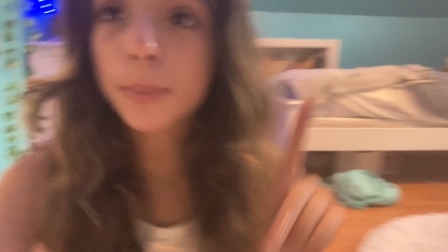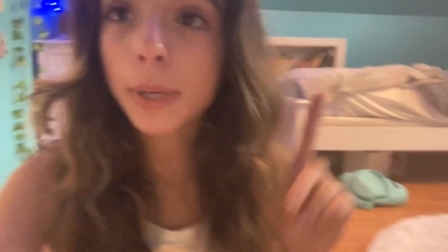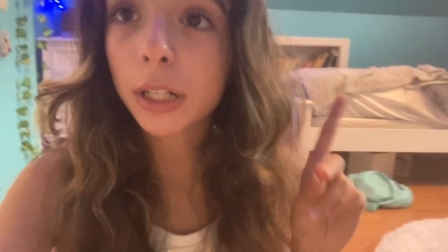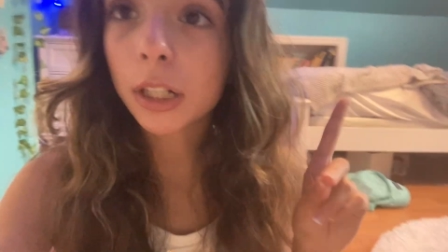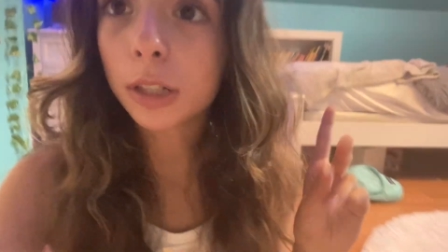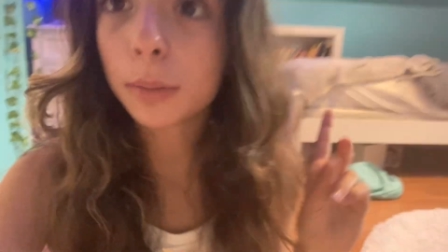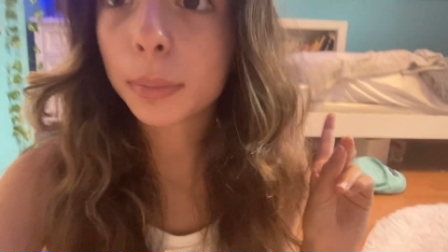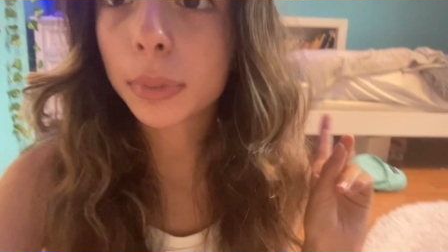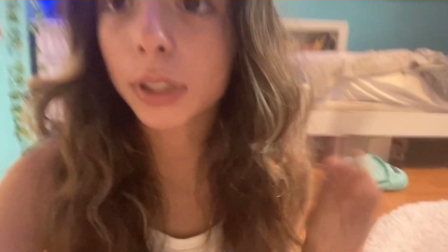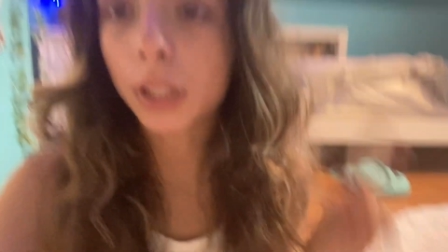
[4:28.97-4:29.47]
back
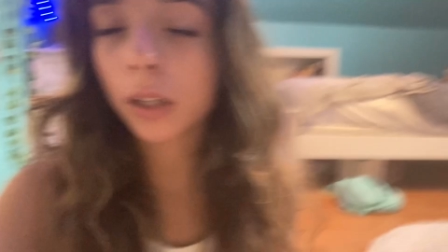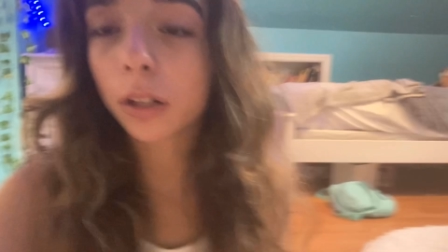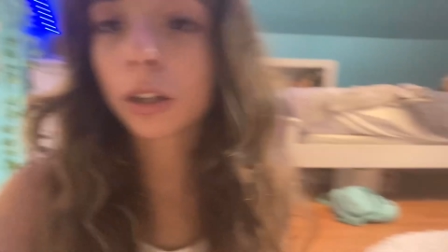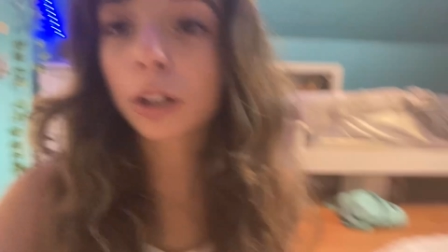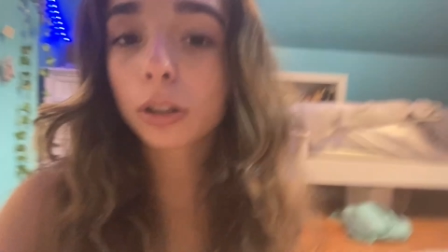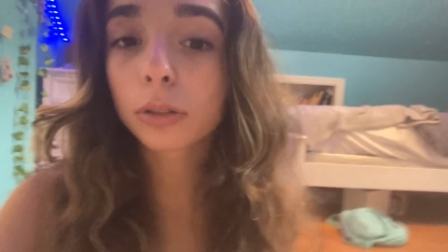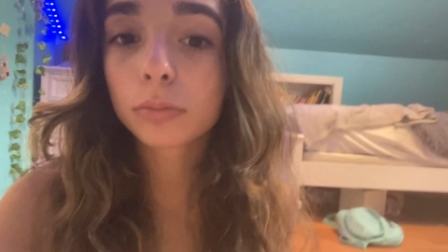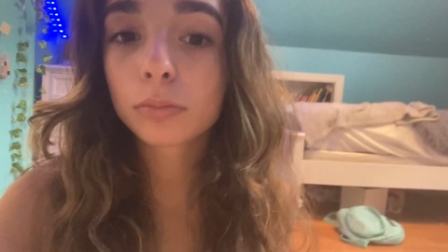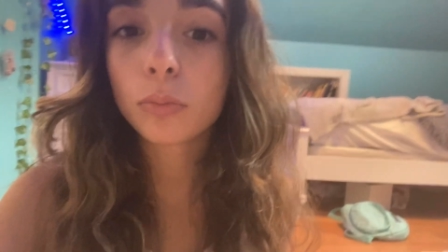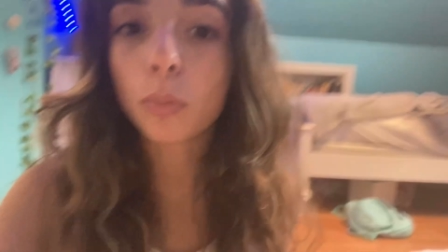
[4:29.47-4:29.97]
up
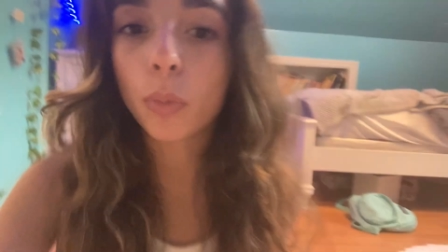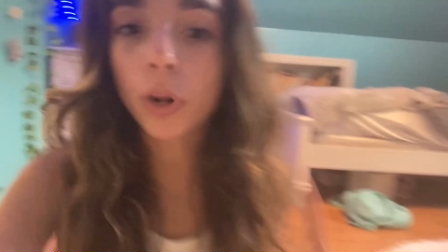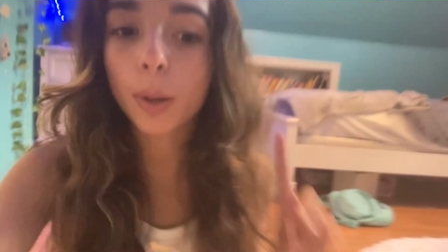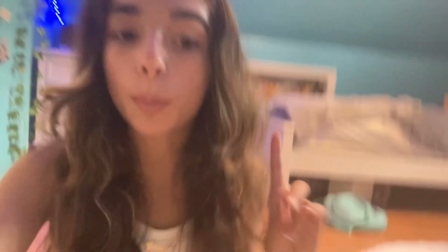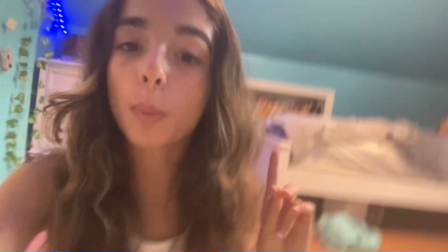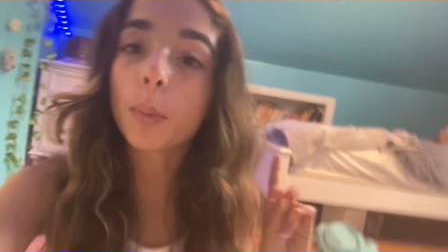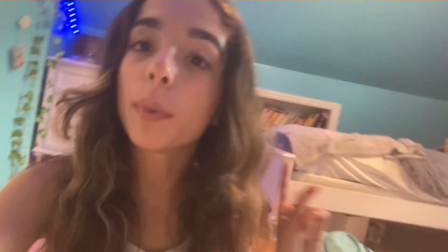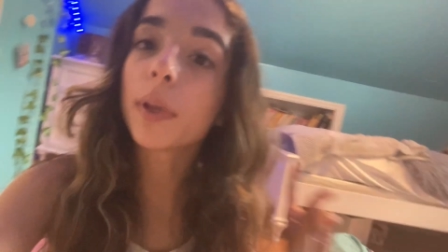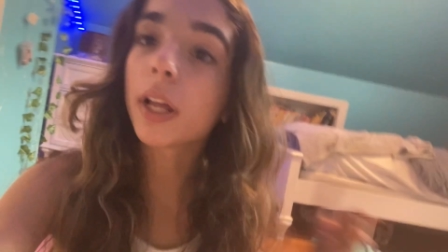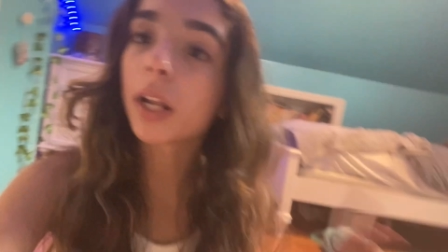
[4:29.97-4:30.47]
later when I'm
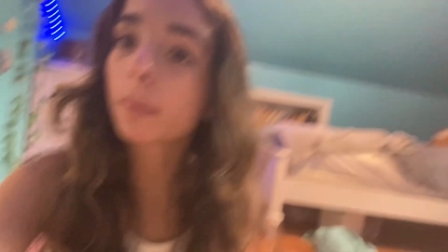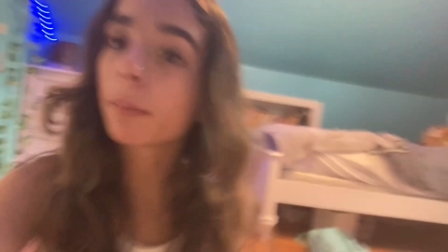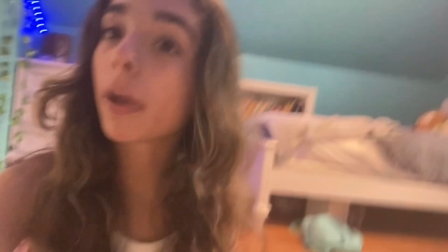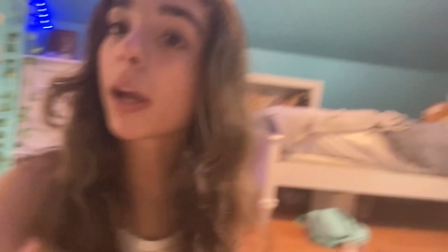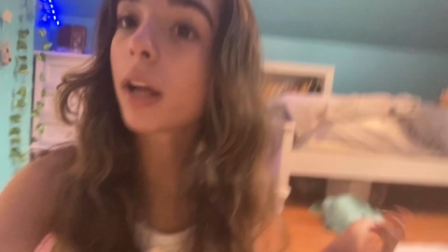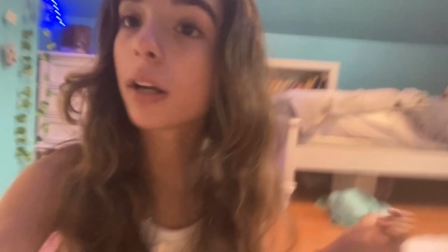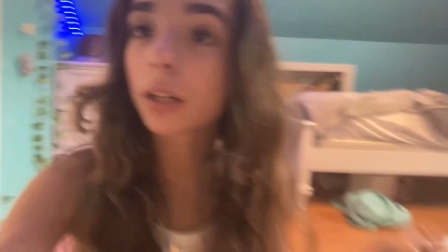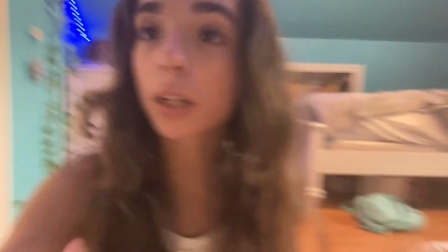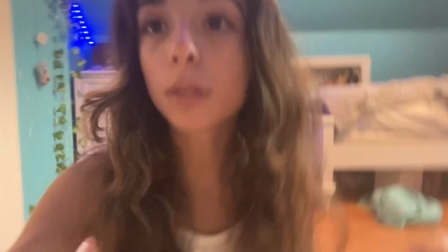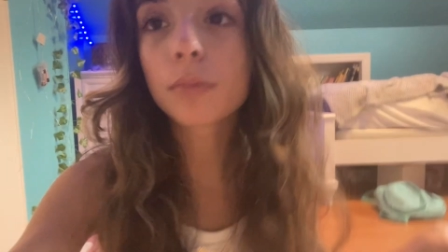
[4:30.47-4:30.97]
gonna be getting my
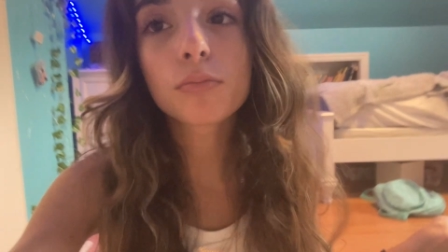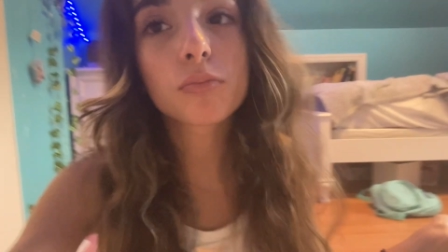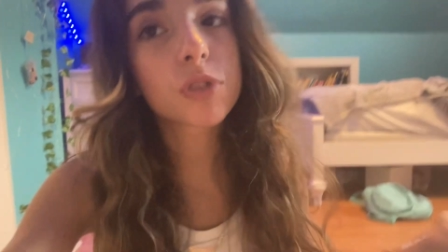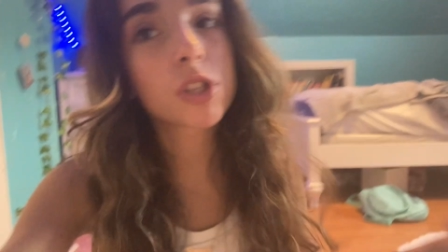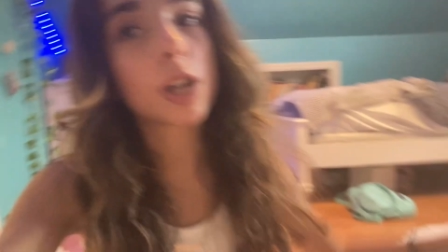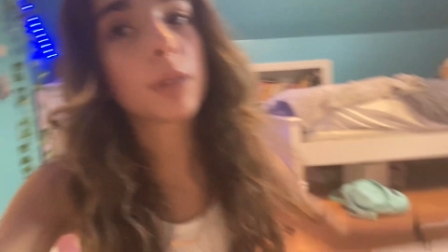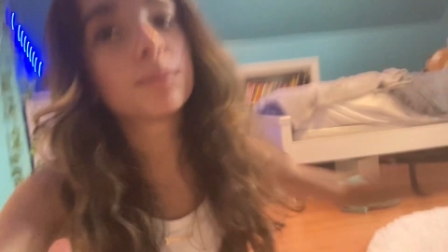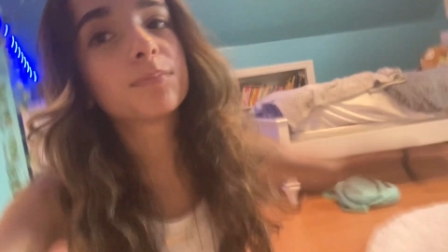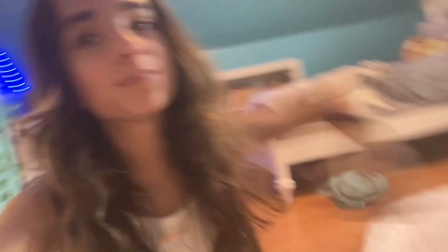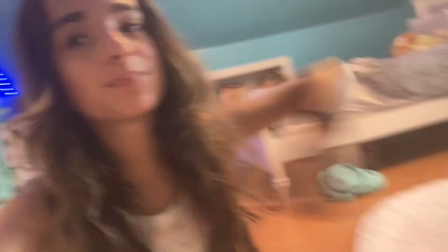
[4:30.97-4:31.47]
hair done.
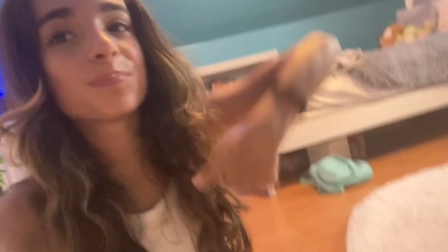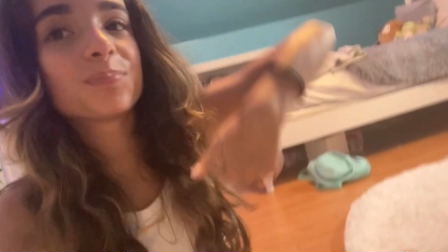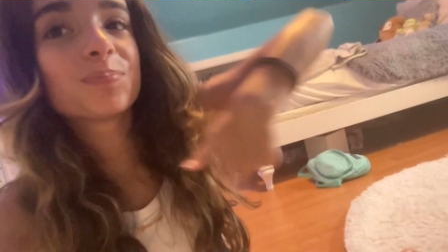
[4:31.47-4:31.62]
So,